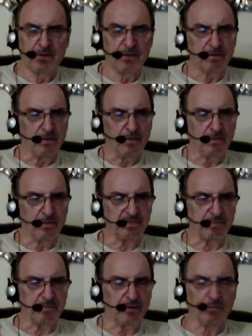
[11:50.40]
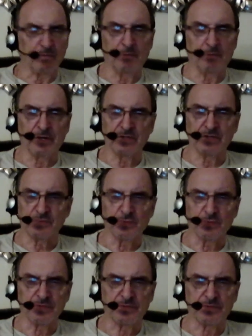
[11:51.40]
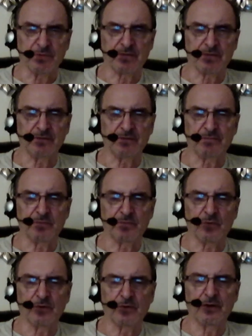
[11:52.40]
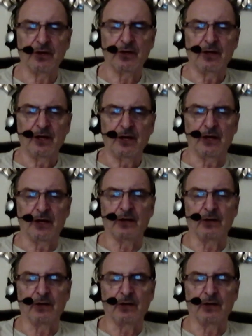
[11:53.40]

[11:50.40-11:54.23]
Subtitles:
The Holy Spirit will bring us words directly from the Lord and